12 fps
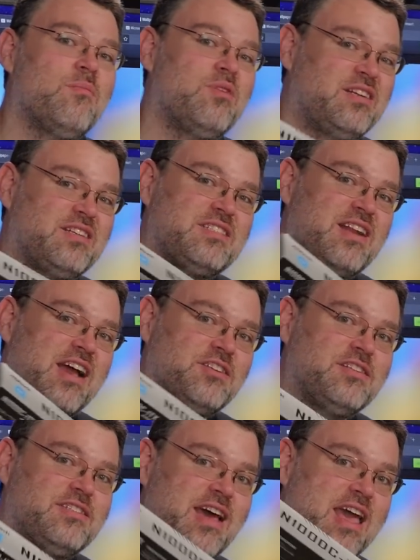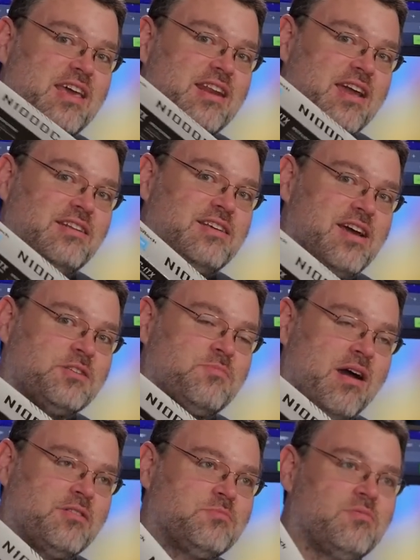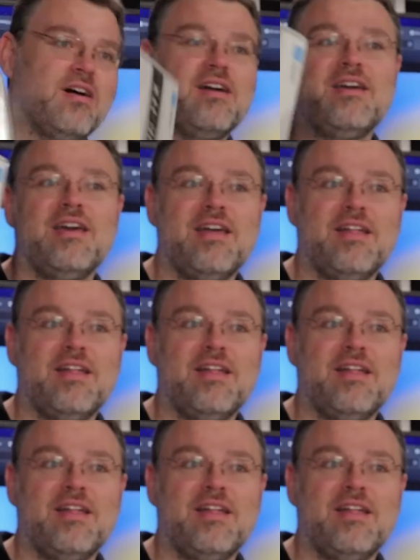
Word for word: but it doesn't actually take an ATX power supply.